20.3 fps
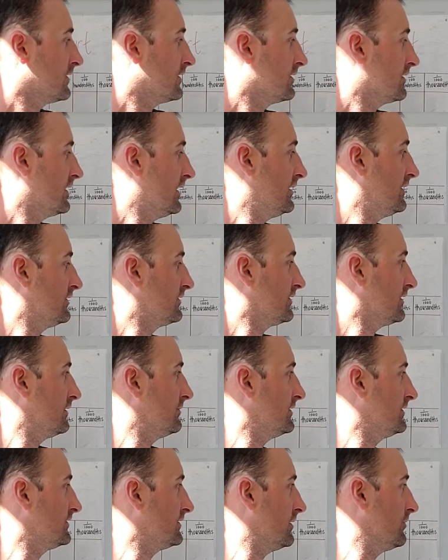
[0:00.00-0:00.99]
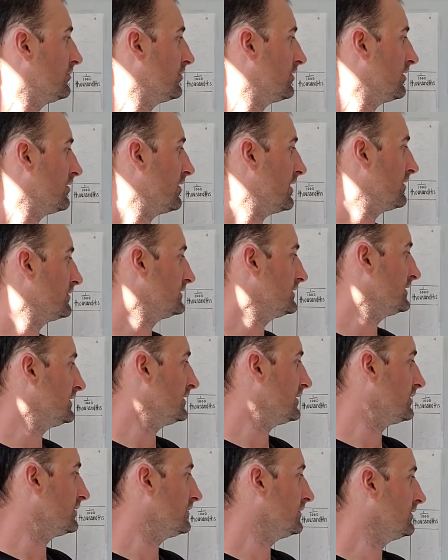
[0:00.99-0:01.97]
Again, it's going to be somewhere around
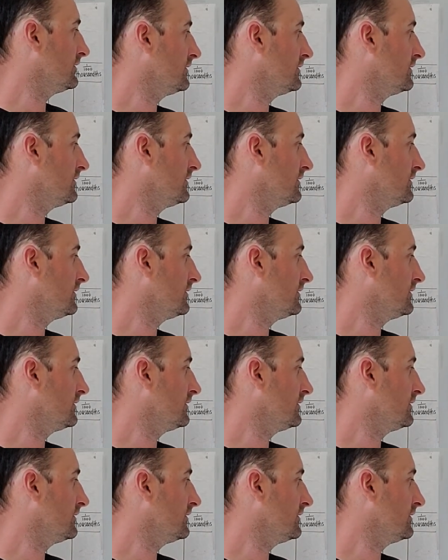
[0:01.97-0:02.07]
here.